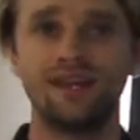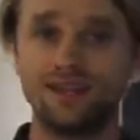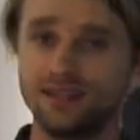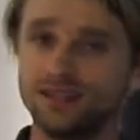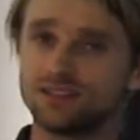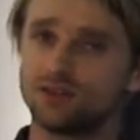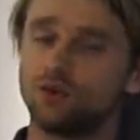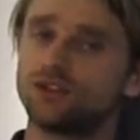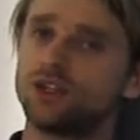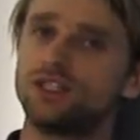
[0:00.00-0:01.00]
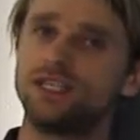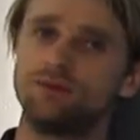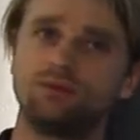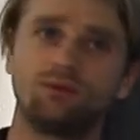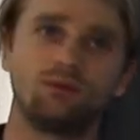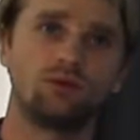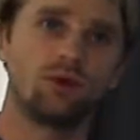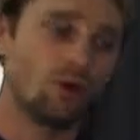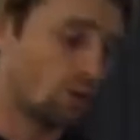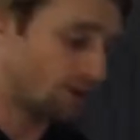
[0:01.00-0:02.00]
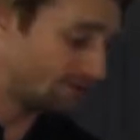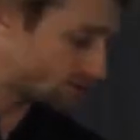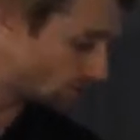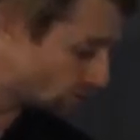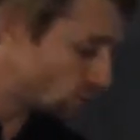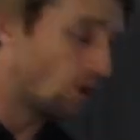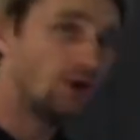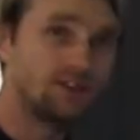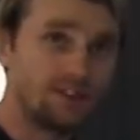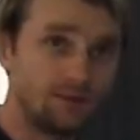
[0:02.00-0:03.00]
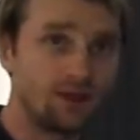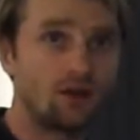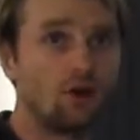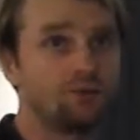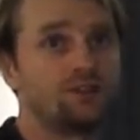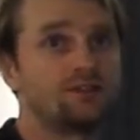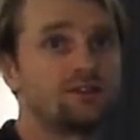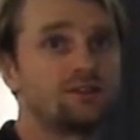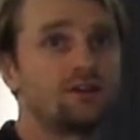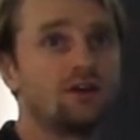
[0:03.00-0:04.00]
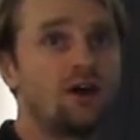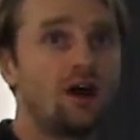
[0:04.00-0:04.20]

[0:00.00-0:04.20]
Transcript: The L E Ds are also dimmable. We have two dimming options.